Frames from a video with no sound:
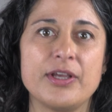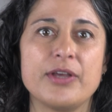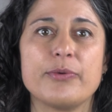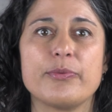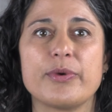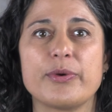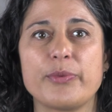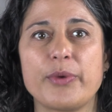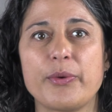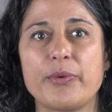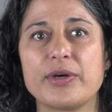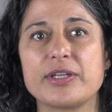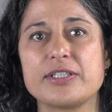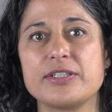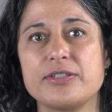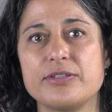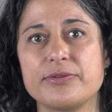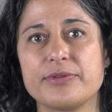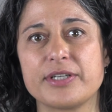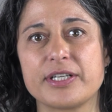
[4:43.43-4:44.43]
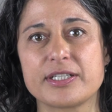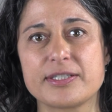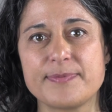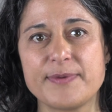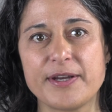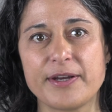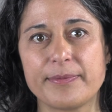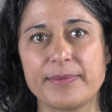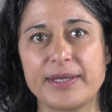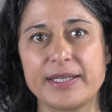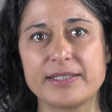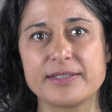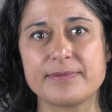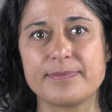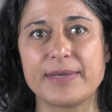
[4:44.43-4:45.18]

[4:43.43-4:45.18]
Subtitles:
when we want to do an experiment,